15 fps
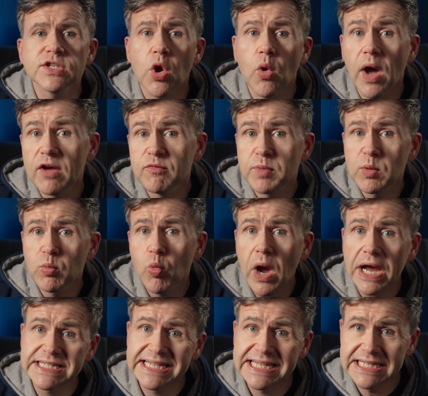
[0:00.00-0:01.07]
so I've been
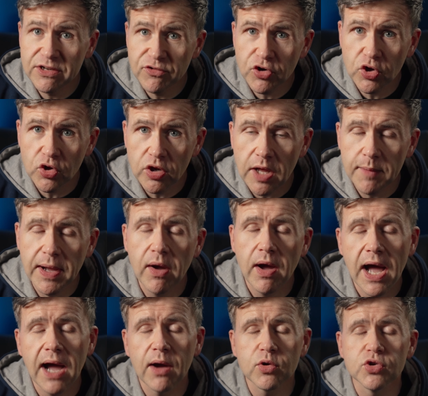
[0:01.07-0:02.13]
waxing lyrical about
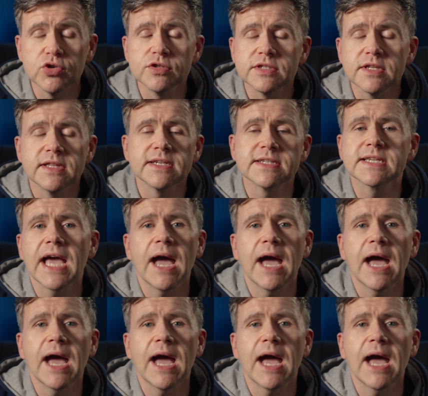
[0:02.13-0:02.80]
how good this